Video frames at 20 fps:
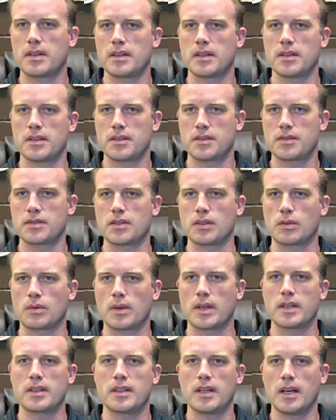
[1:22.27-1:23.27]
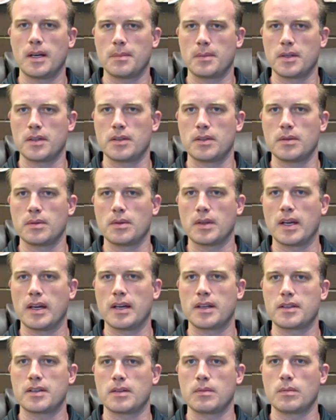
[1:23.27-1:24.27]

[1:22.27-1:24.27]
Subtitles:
This is a great time to do that,